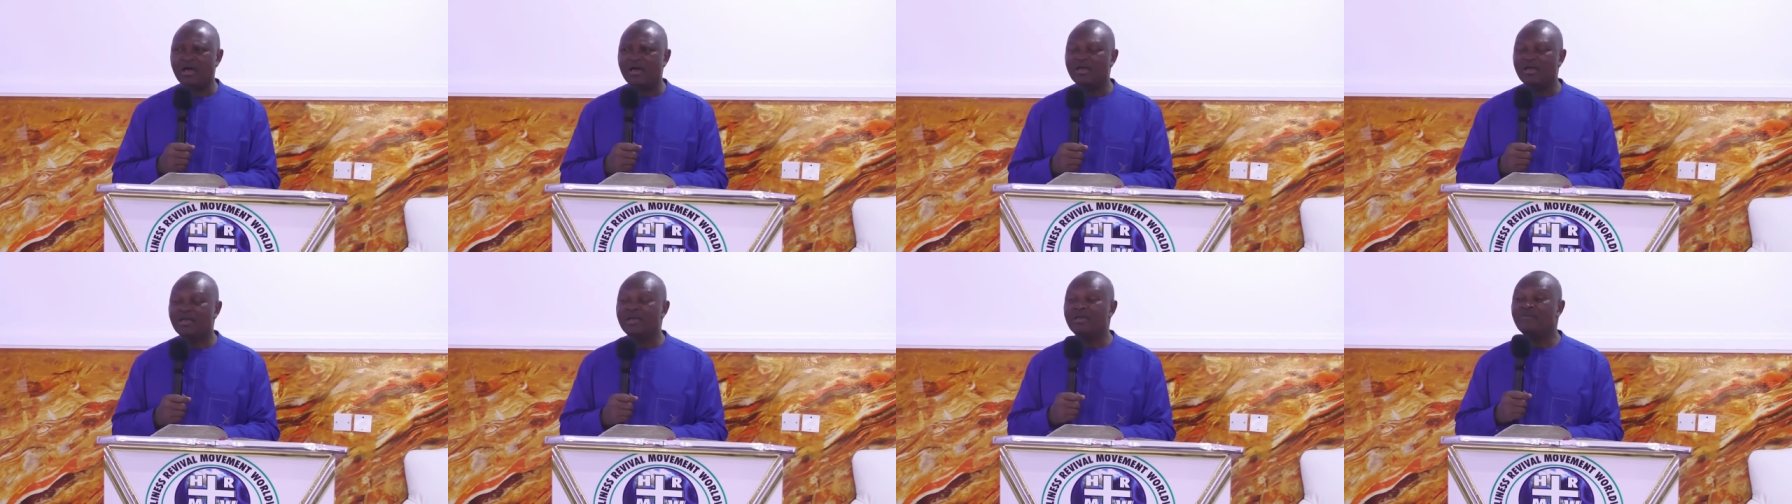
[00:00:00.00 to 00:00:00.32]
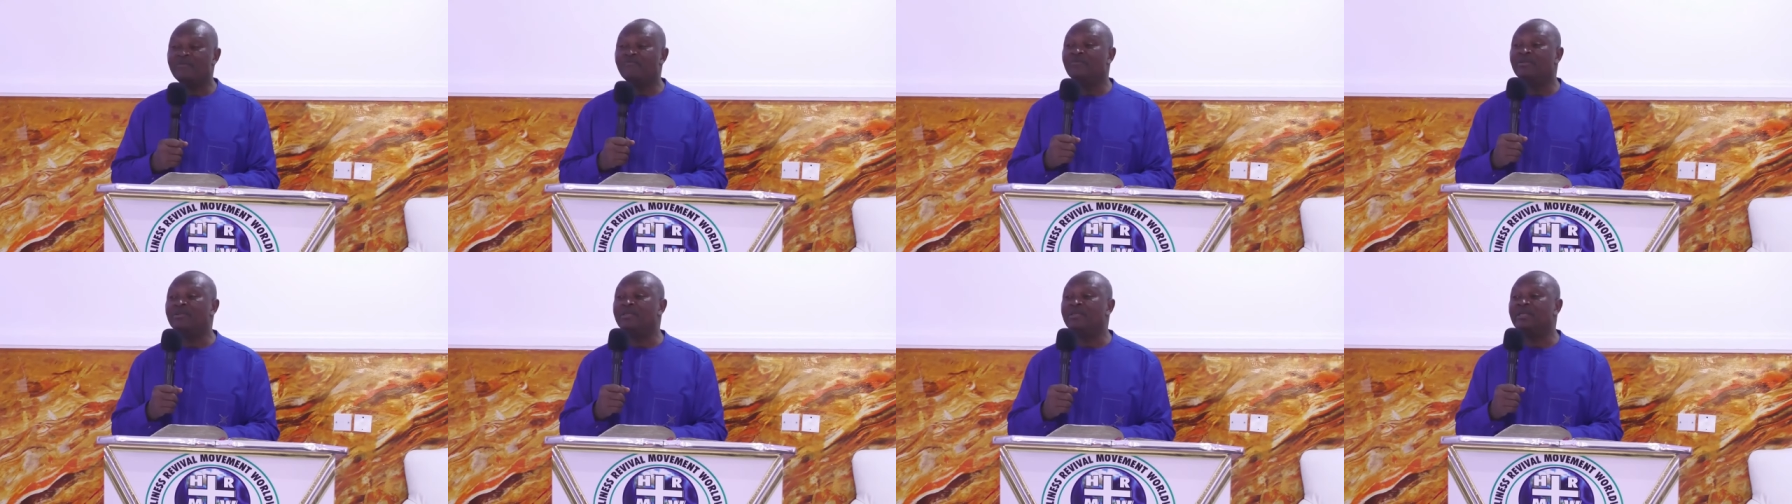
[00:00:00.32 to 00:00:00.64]

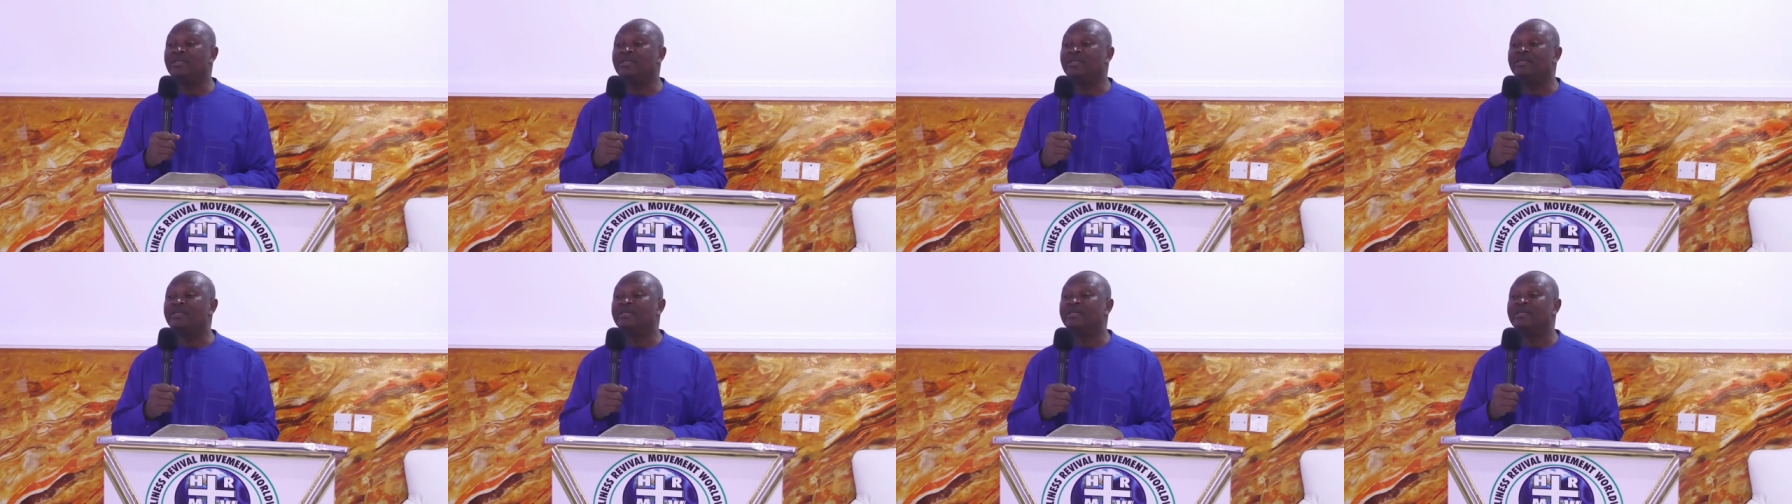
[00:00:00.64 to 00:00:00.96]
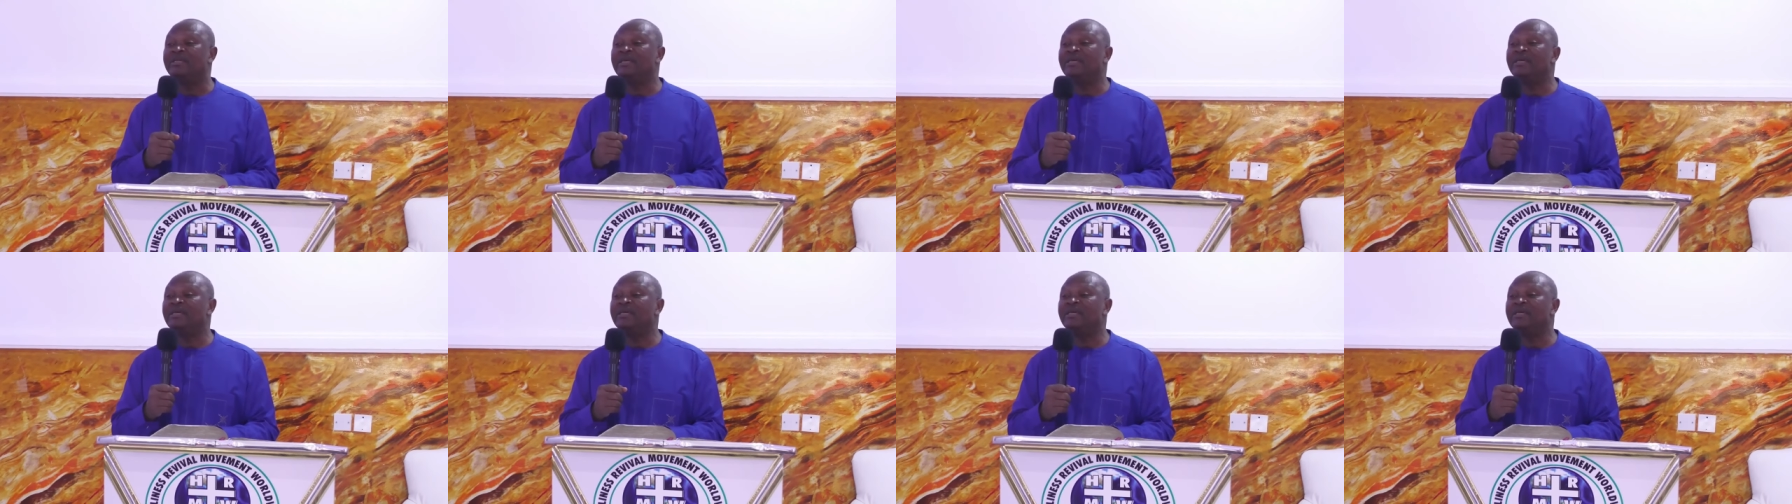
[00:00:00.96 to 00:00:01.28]
even the
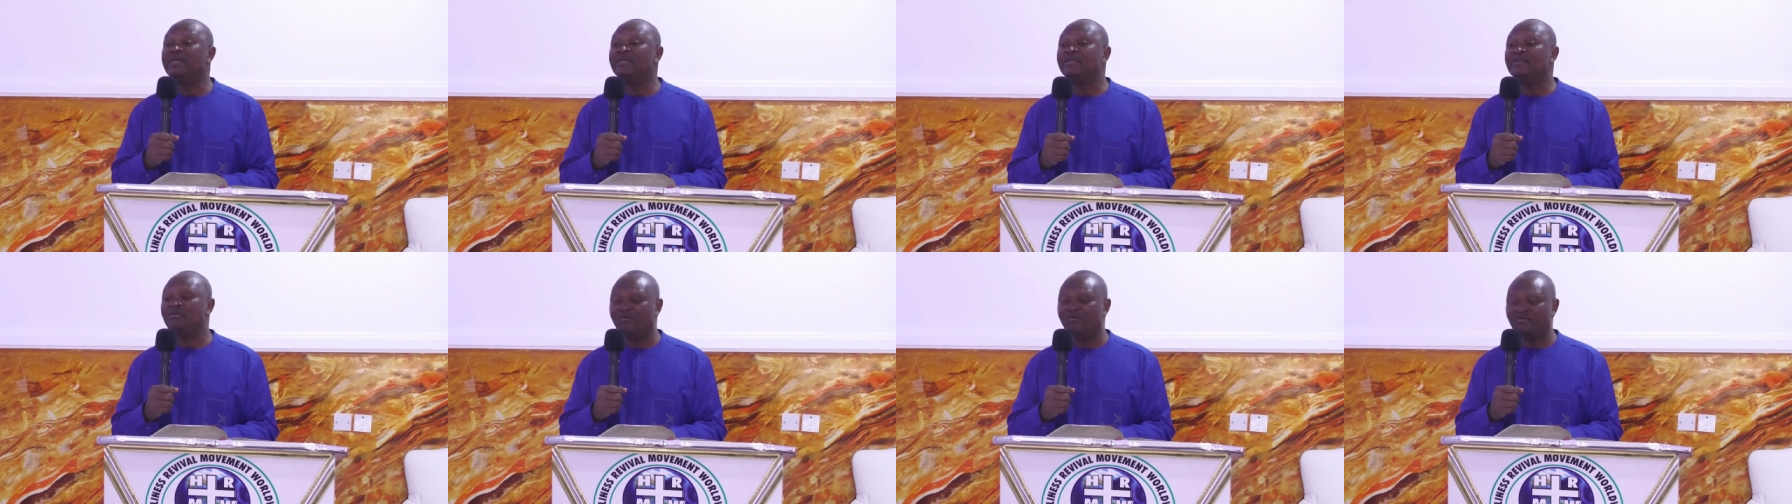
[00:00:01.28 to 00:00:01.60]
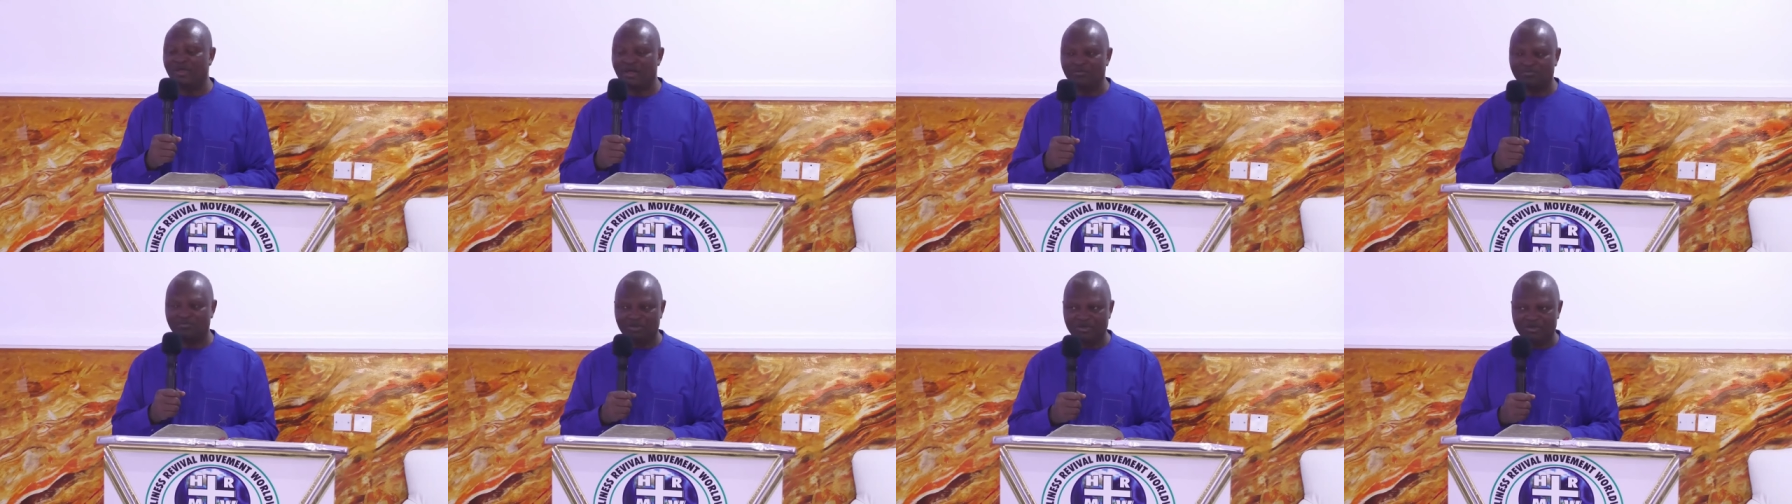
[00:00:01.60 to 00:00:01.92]
date of that
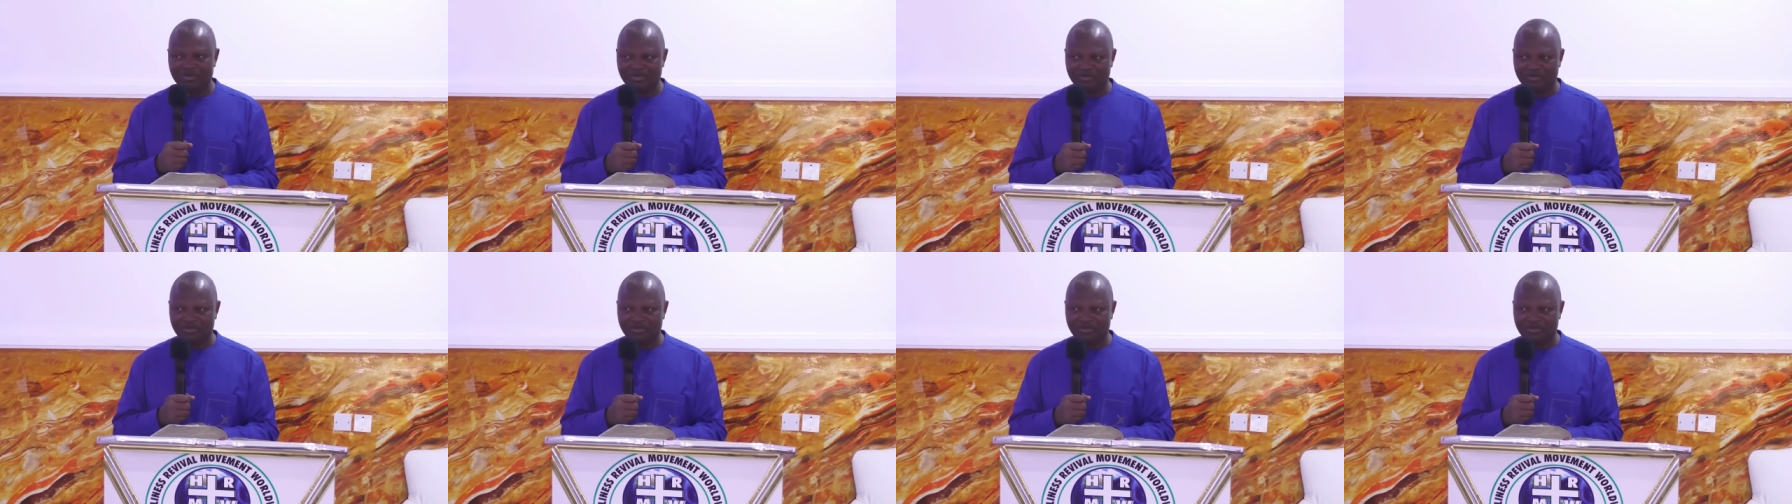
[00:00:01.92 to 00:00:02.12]
person.